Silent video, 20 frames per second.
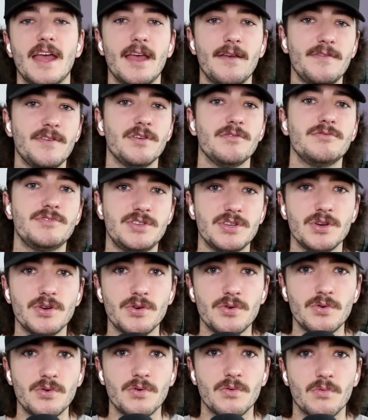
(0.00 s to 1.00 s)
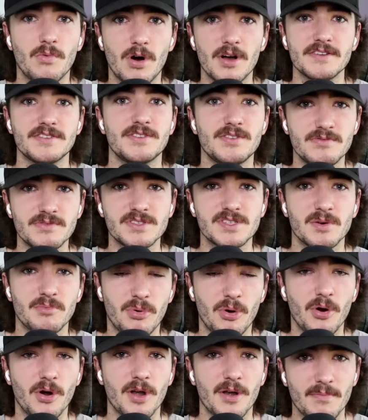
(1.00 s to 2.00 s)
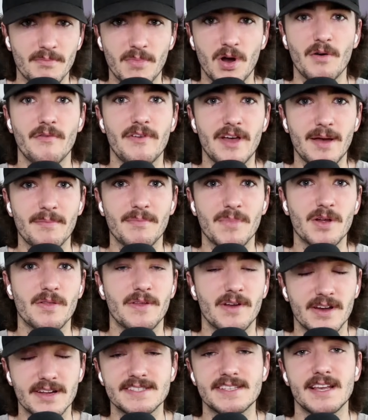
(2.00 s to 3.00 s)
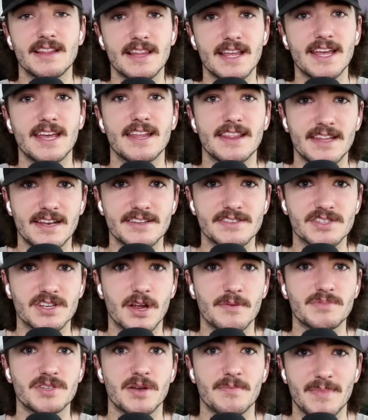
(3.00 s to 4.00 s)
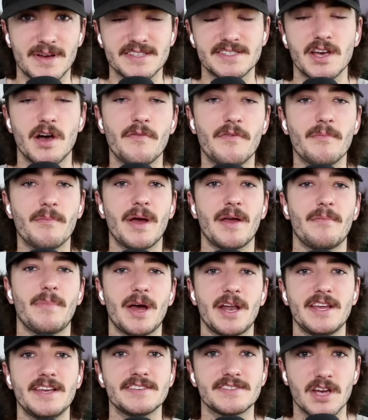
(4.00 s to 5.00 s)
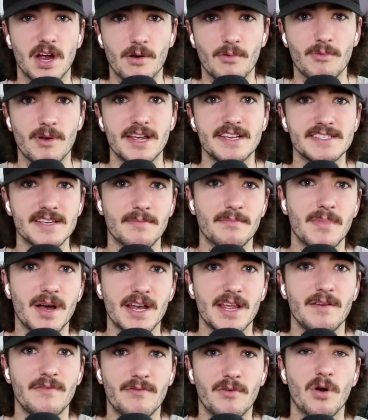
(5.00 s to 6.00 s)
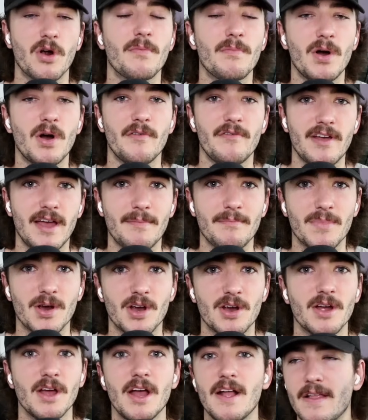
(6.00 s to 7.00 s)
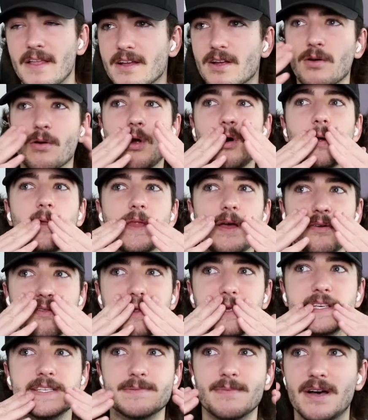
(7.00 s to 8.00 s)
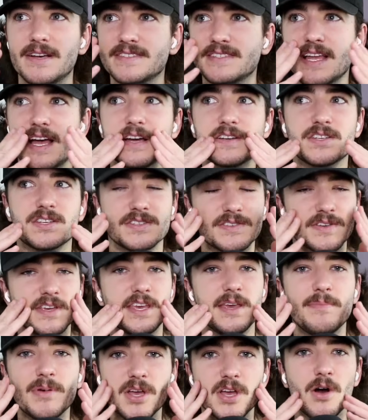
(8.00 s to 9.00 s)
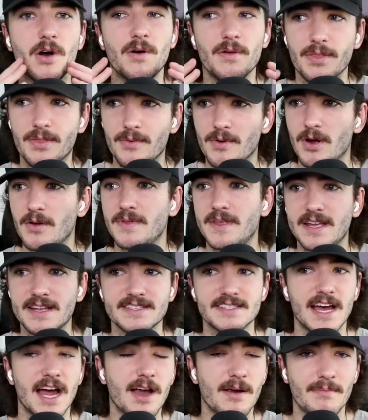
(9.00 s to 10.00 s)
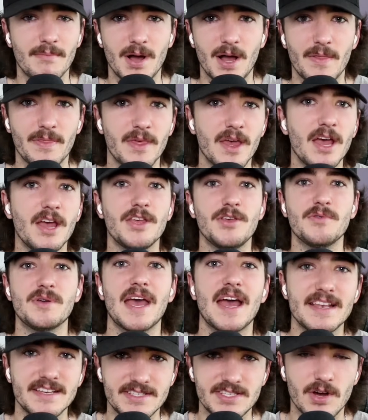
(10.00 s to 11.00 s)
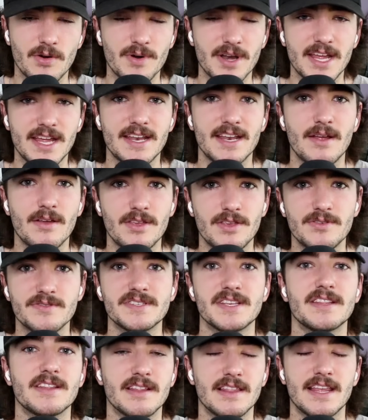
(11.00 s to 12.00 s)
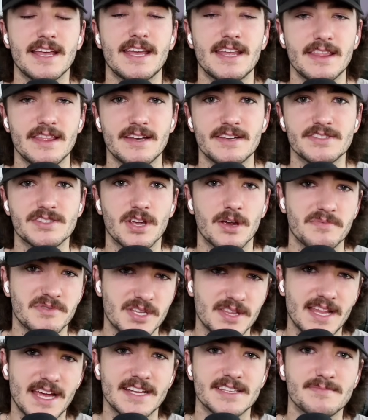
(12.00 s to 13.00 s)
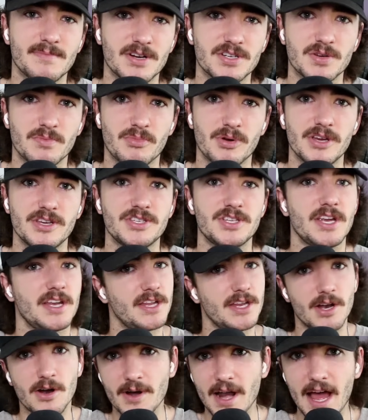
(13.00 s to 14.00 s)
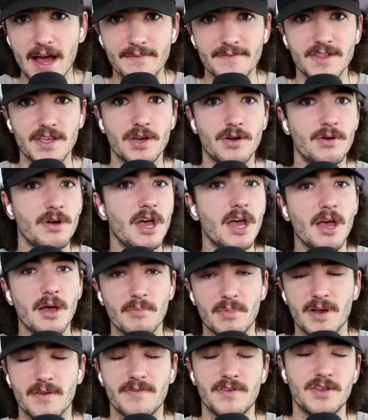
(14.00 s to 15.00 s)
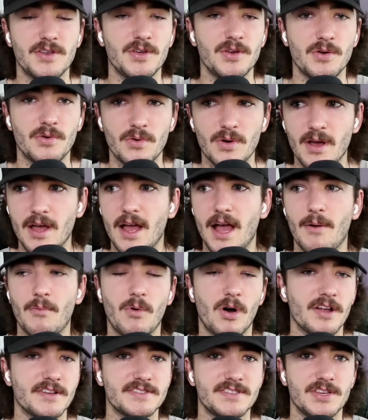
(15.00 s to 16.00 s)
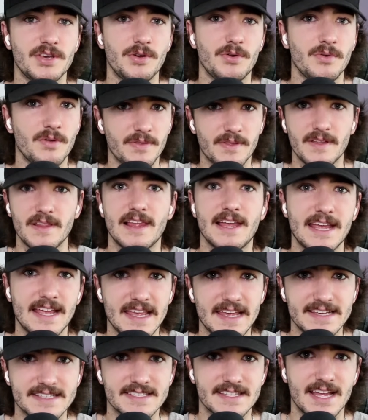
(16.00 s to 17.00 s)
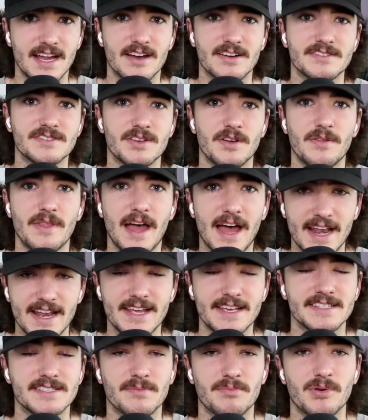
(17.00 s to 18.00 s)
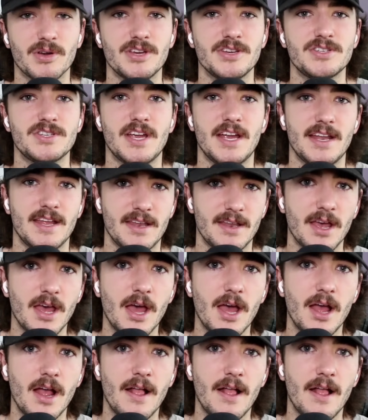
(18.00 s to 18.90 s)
If you do want to support Movember, there is a link in the description. Myself and my buddies are raising money for Movember, growing out these mustaches. We'll keep it going throughout the entire month. You can donate using the link in the description. That is much appreciated. You don't have to, but if you do want to, the link is there. So that is appreciated.